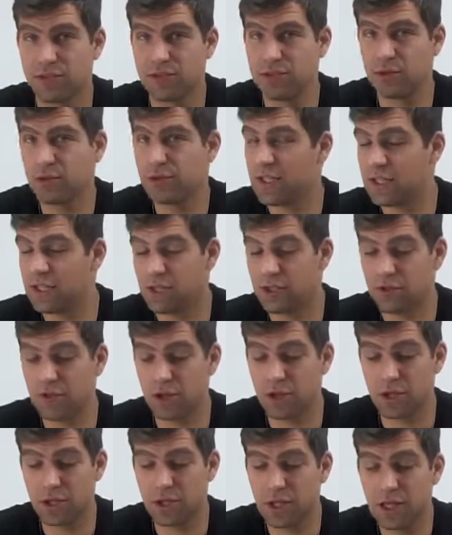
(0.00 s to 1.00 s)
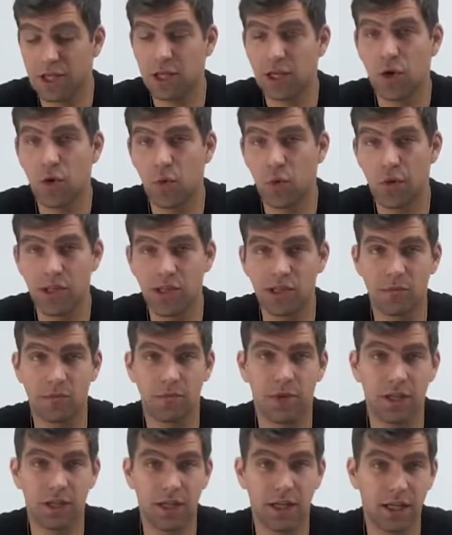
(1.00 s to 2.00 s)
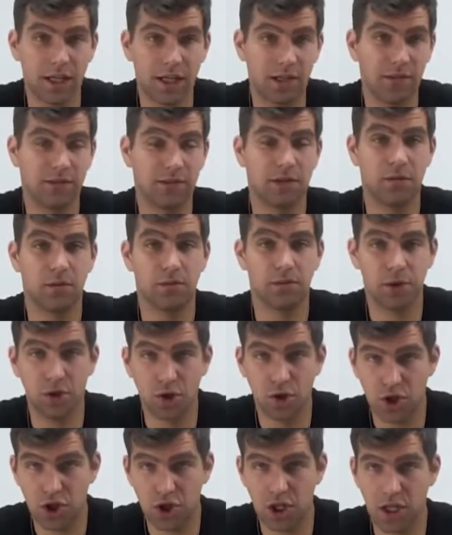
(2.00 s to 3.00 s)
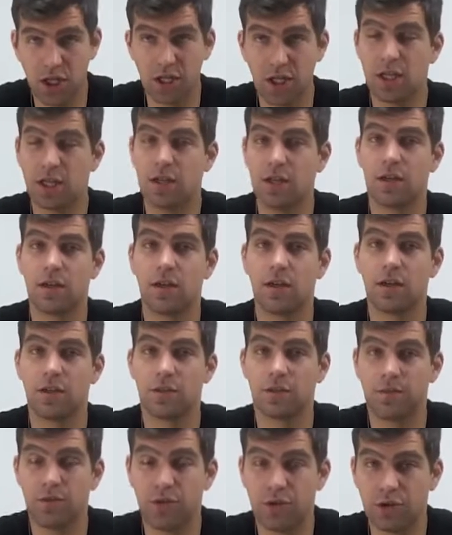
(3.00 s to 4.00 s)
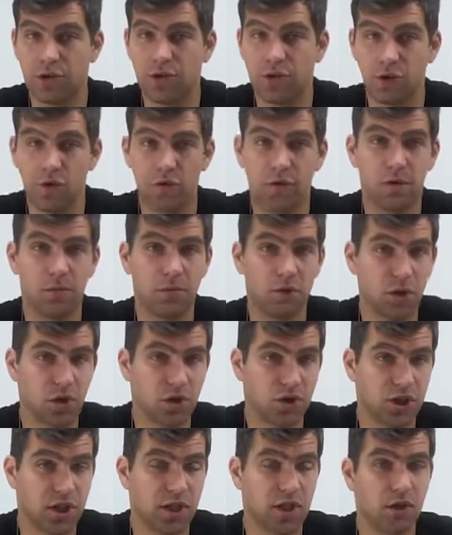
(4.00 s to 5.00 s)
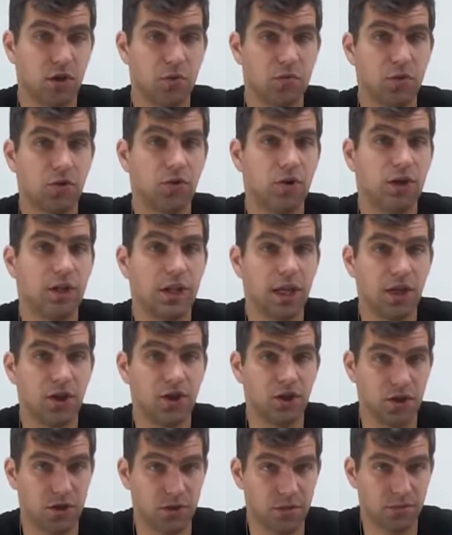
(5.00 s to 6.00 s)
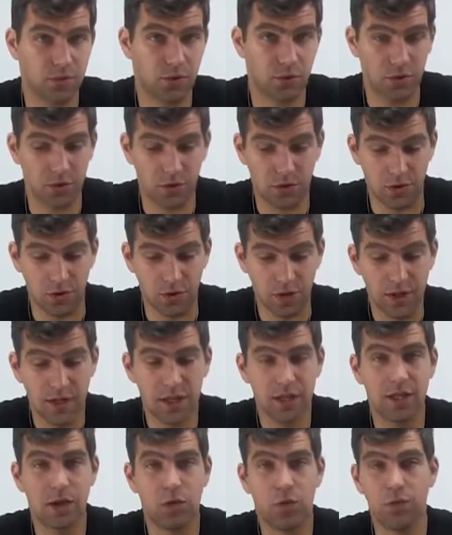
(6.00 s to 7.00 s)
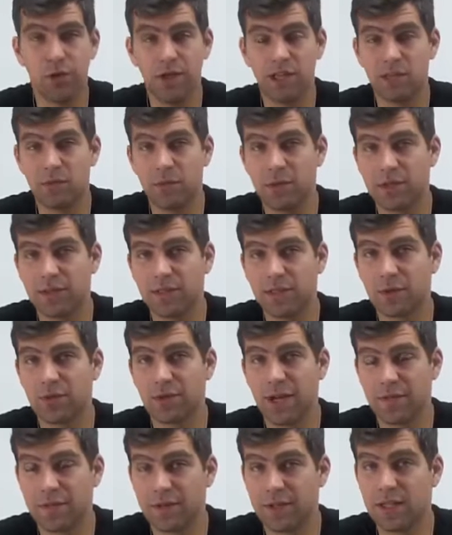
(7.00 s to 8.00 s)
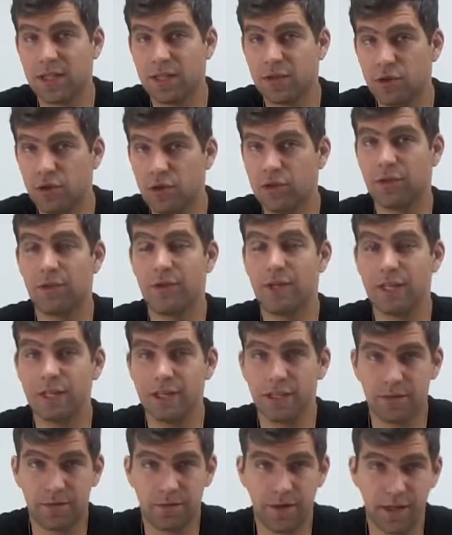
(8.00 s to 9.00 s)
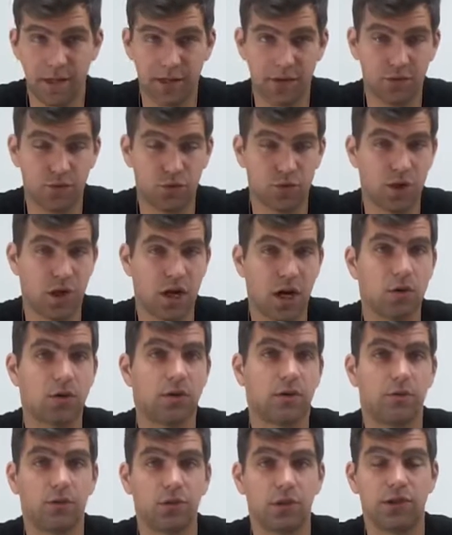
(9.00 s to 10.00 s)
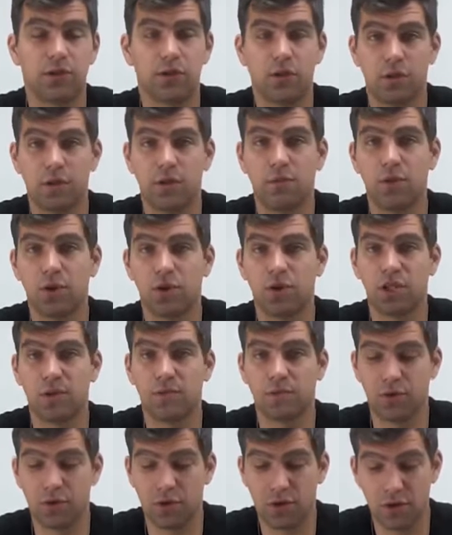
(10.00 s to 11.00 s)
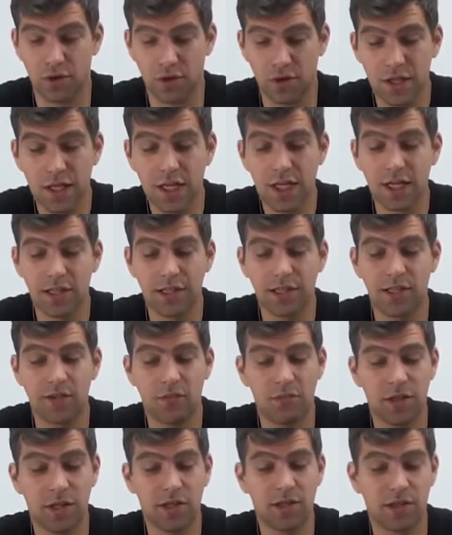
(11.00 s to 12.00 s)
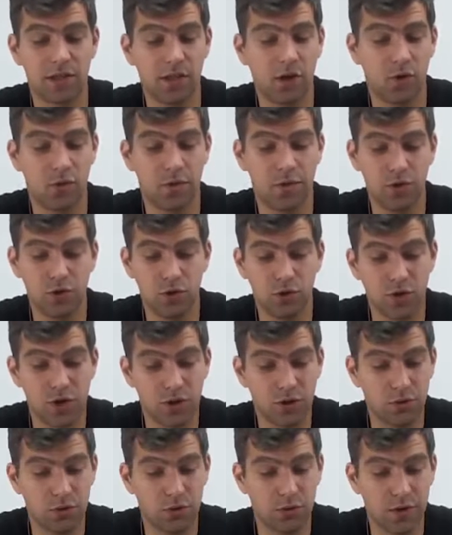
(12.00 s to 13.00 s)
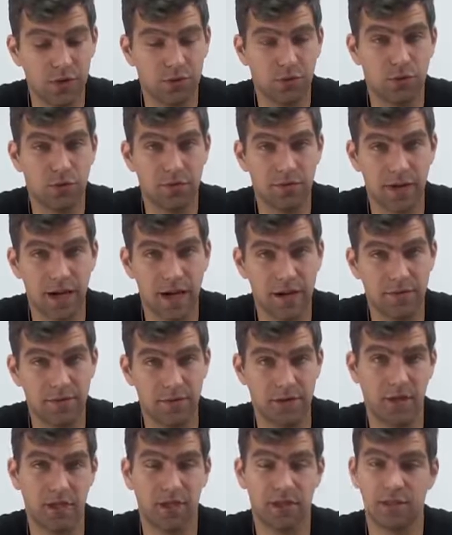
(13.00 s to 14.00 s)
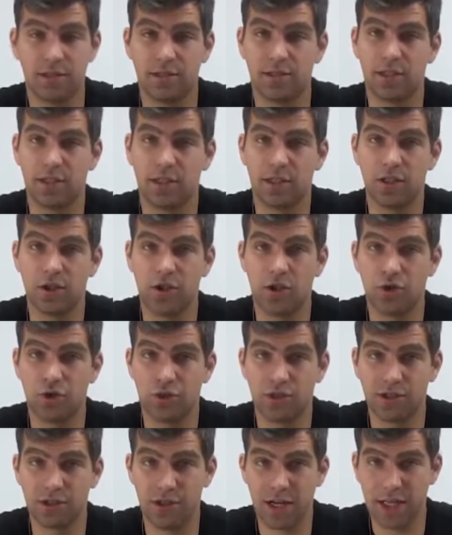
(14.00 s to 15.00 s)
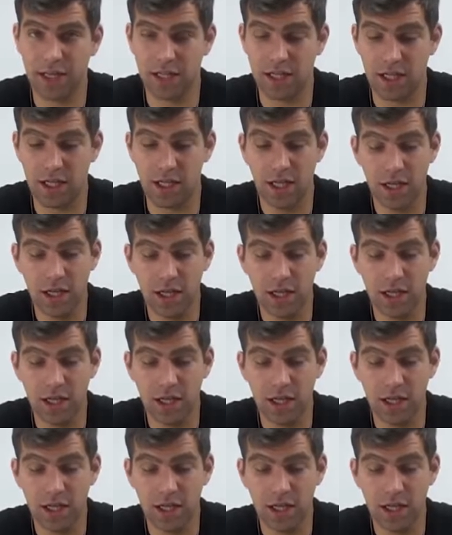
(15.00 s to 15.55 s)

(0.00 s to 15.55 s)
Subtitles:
it's not that dot. WISP is the blockchain, voice over blockchain communication protocol. WISP is the graphical user interface for our voice over blockchain protocol. This means Ovidium12345 is the user ID